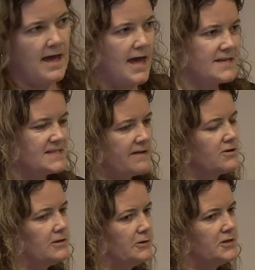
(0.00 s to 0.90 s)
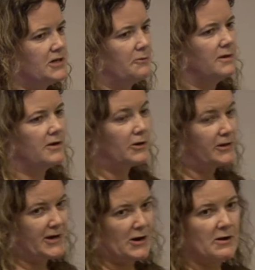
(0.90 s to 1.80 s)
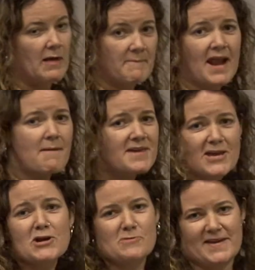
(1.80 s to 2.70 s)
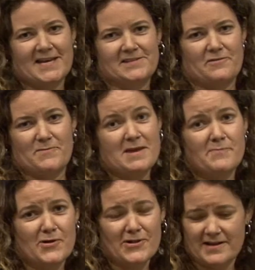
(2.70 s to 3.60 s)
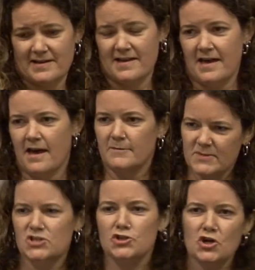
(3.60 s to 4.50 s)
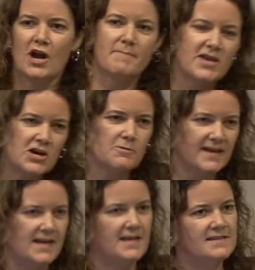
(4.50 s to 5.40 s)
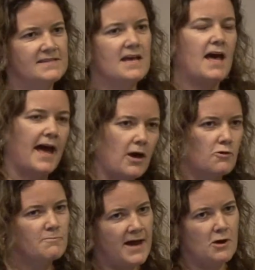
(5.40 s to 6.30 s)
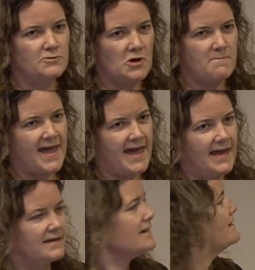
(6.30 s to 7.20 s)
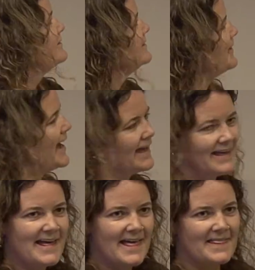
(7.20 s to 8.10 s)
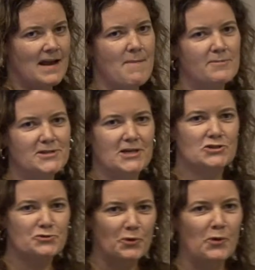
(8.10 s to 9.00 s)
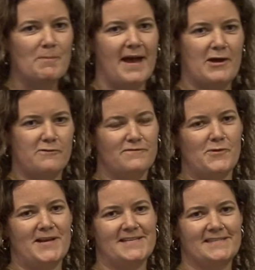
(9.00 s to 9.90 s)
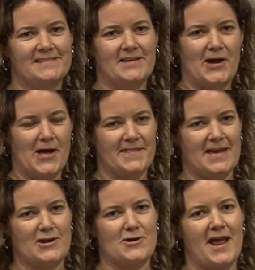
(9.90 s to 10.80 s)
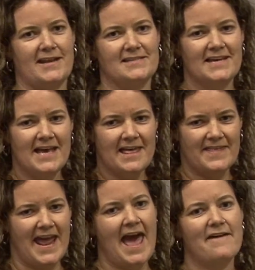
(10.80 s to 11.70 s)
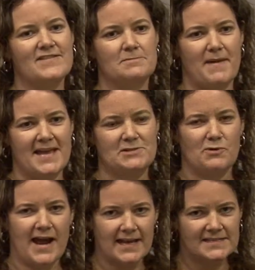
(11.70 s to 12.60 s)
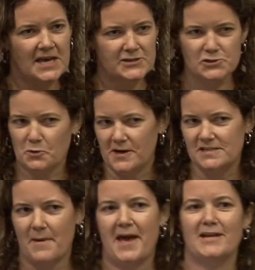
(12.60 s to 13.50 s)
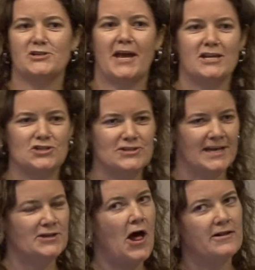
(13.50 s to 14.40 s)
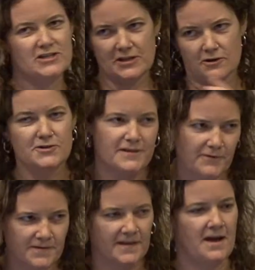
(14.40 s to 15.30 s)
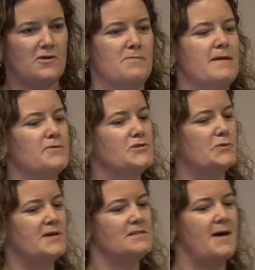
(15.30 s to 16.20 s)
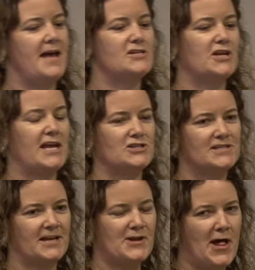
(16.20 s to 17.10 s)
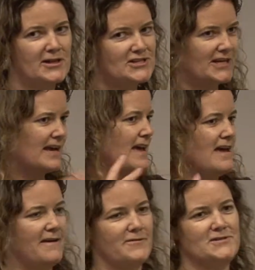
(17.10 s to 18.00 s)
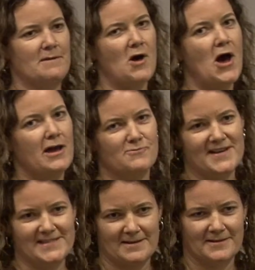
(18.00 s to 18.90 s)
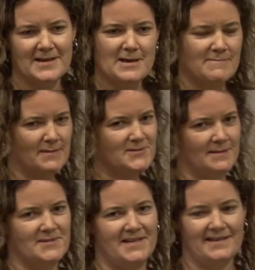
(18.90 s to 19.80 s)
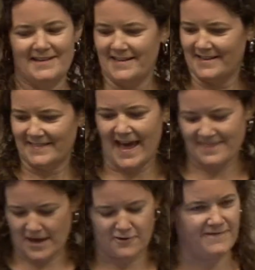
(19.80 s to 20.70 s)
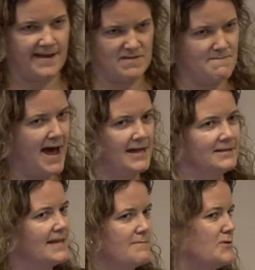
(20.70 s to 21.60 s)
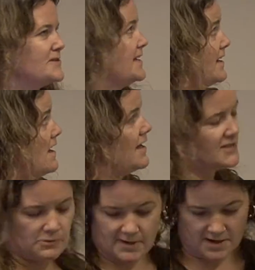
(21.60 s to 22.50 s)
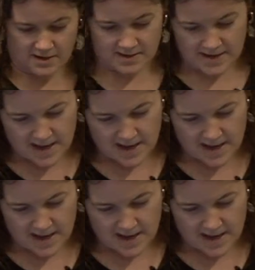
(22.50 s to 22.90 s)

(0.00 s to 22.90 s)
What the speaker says: And as David alluded to earlier, I mean, I'm here because of people. I mean, sure, I'm here because I own my own domain, right? That I'm able to control my own voice on the internet, that I have a space where I can tell stories about education technology that are different than other people's stories about education technology. And for some odd reason, people seem to like that or find me mildly amusing on Twitter.